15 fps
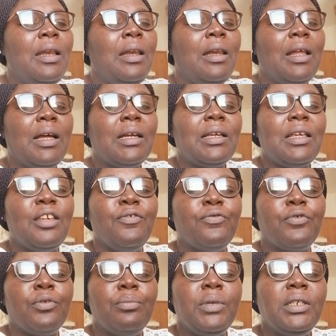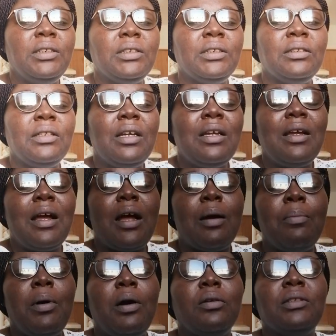lack information
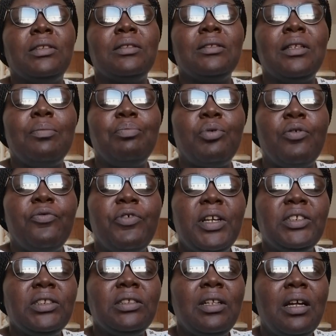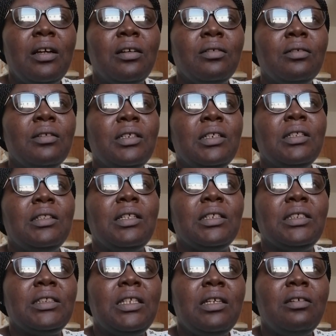about the professional, the
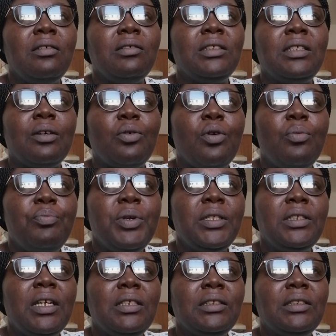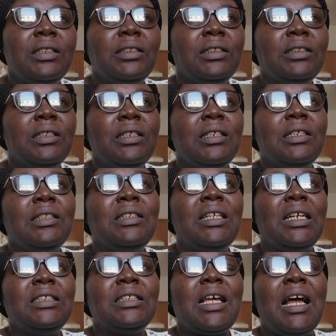skills, the competencies
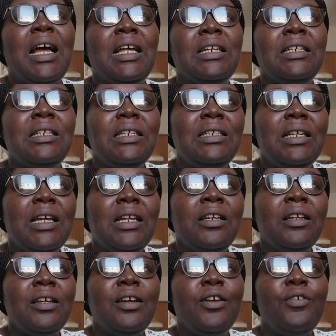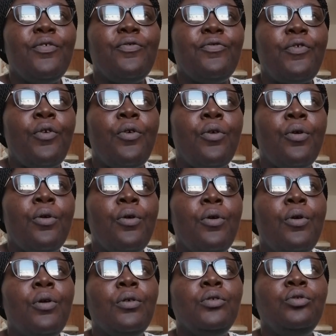that are needed for
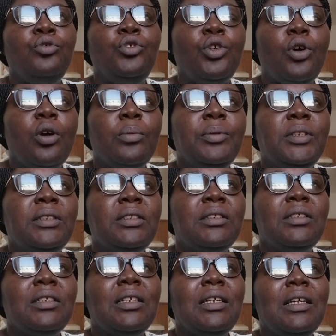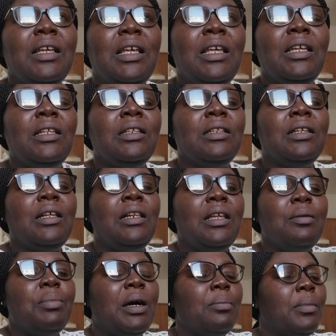jobs in the
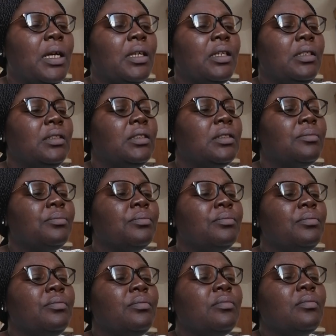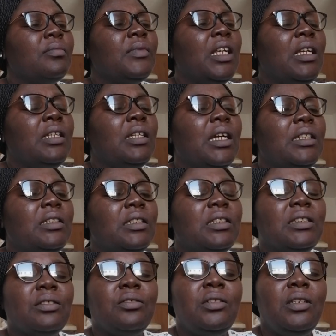labor market, and that
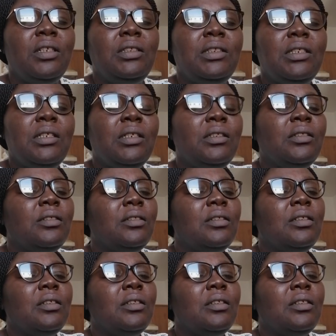is creating